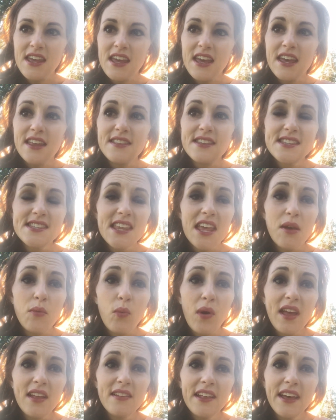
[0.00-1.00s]
In the same
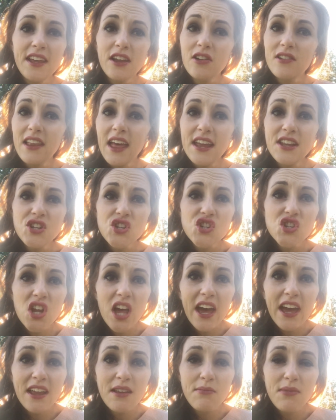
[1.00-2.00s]
way, let your light
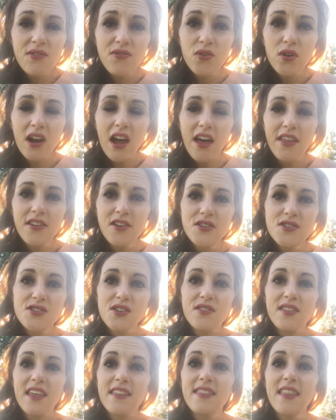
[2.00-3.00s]
shine before others so
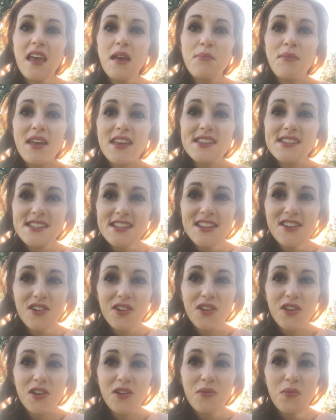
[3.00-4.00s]
that they may see your
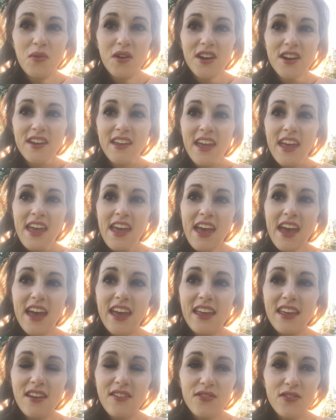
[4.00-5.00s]
good work
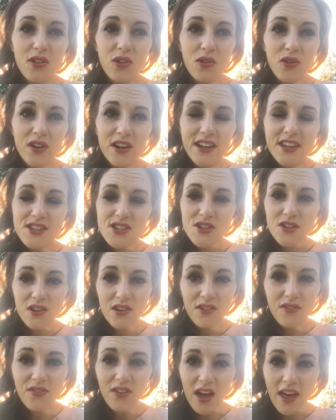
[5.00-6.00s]
and give glory to
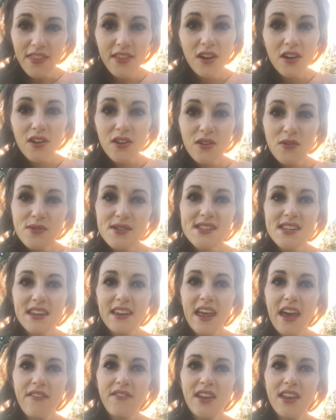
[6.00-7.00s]
your Father who is in
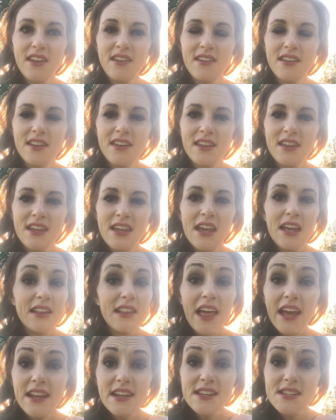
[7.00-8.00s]
heaven."
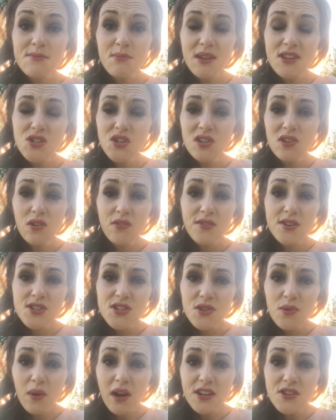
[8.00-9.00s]
Light is mentioned over
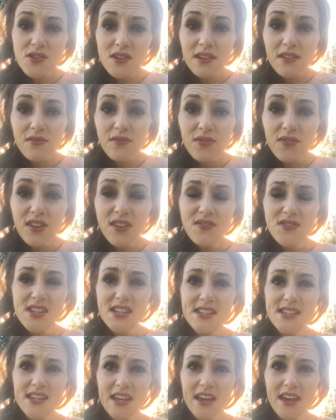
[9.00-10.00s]

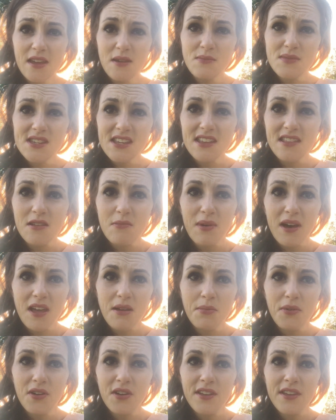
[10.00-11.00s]
250 times in the
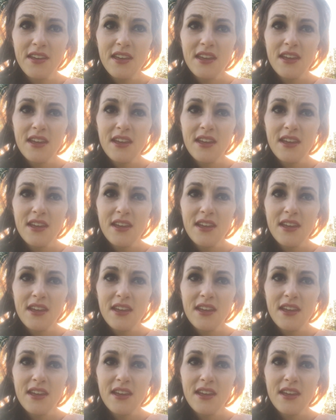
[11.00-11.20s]
Bible.